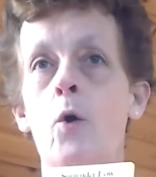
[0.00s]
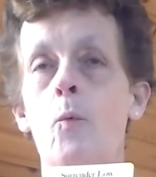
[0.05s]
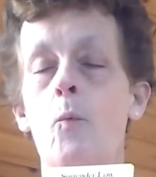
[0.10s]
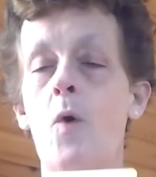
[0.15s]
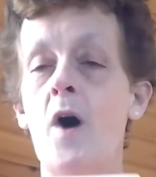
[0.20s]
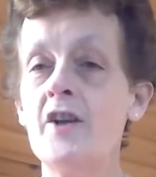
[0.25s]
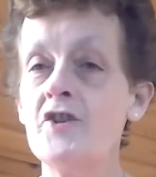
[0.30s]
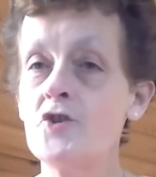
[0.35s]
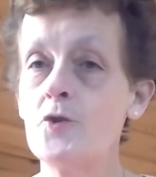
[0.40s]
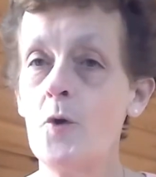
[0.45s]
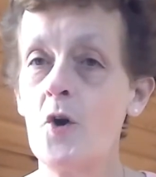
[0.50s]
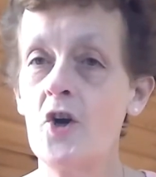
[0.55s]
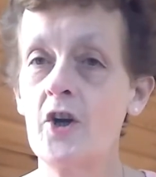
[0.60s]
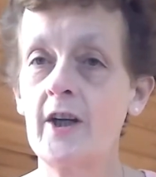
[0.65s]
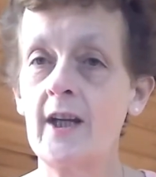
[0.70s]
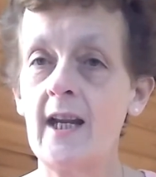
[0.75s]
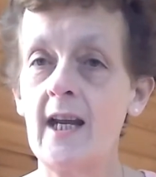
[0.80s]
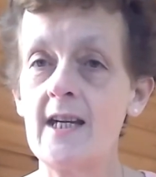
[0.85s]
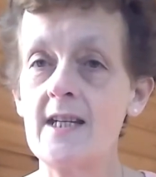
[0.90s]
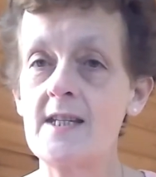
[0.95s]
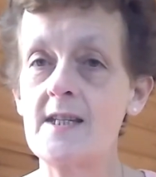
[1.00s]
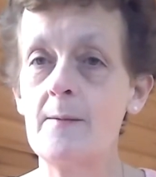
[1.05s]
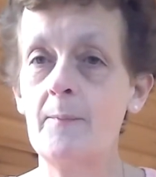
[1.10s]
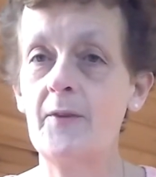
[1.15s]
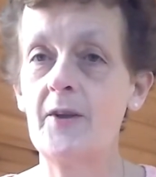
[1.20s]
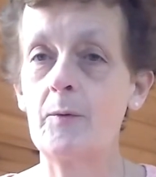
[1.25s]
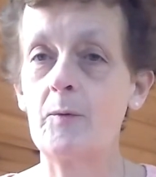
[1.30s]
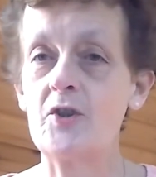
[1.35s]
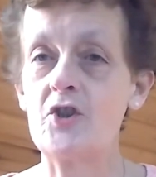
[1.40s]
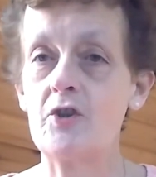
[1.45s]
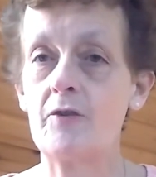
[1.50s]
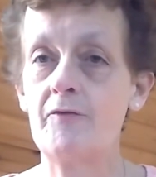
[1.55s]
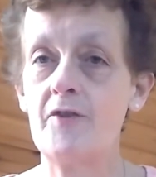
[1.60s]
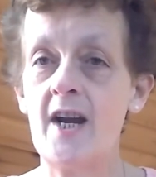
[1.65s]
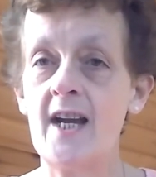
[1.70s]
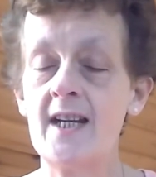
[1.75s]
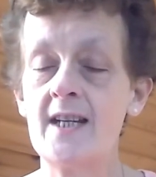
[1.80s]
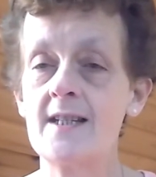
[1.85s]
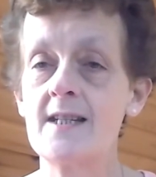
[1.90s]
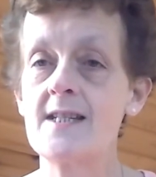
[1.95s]
want to organise something with your
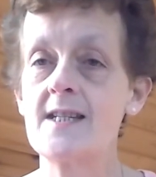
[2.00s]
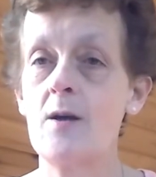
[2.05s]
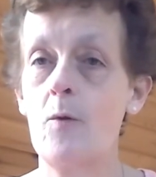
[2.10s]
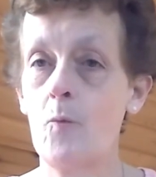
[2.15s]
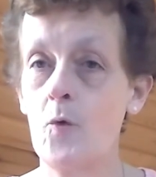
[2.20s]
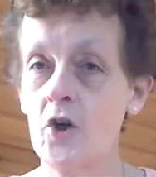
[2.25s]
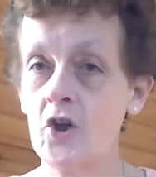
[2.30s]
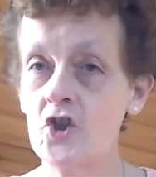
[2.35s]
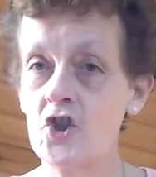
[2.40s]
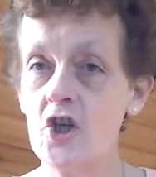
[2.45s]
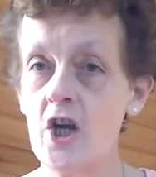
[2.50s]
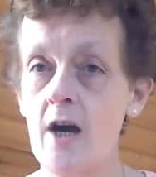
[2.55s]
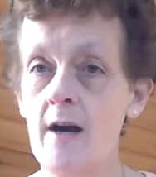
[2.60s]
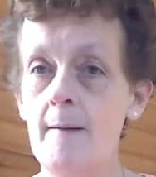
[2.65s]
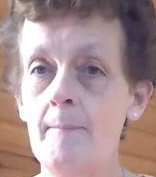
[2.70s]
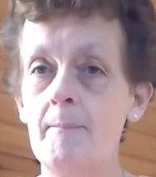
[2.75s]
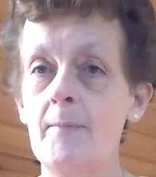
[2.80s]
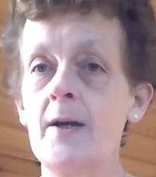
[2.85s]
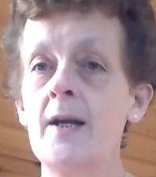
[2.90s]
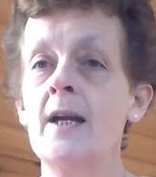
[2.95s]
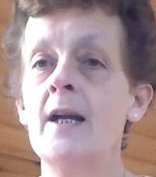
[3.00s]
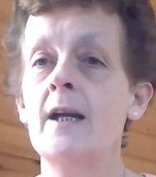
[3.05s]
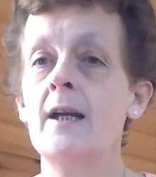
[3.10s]
friends, a workshop,